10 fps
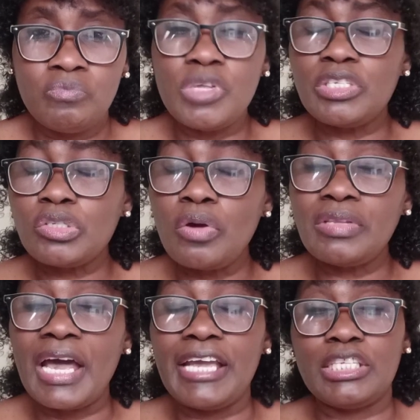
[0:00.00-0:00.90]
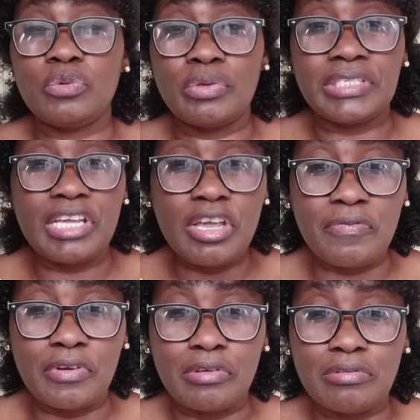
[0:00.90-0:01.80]
They saw that it was
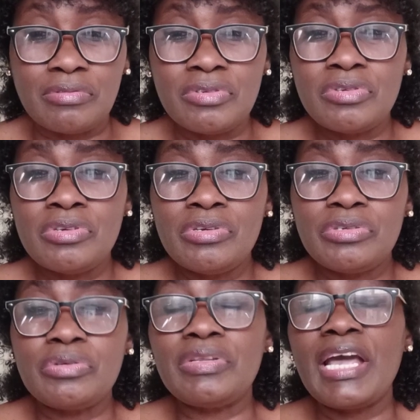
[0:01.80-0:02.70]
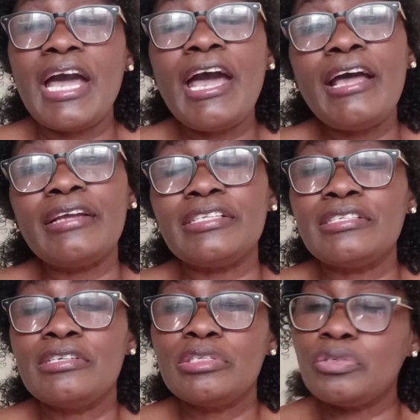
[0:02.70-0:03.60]
evil, so they had
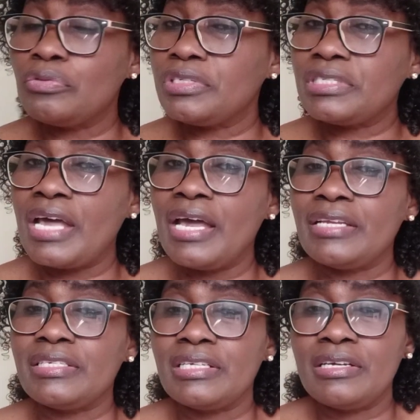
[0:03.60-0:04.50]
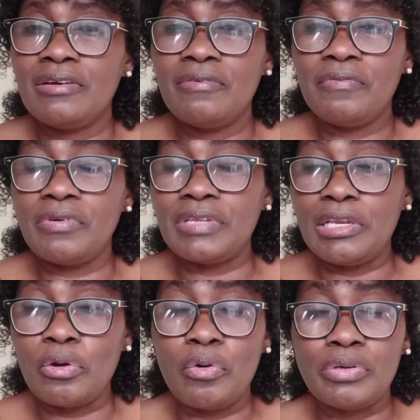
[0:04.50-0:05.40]
to stand for the
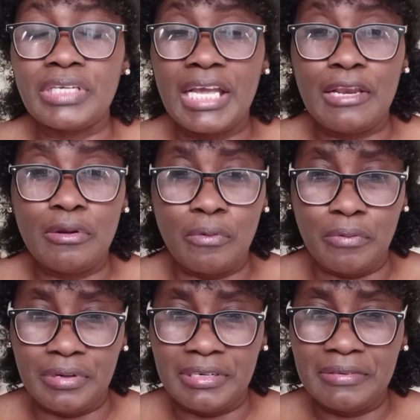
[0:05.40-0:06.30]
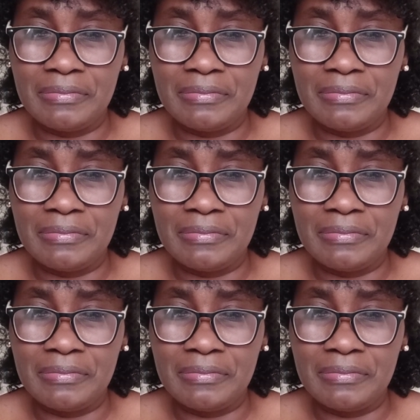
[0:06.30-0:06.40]
Lord alone.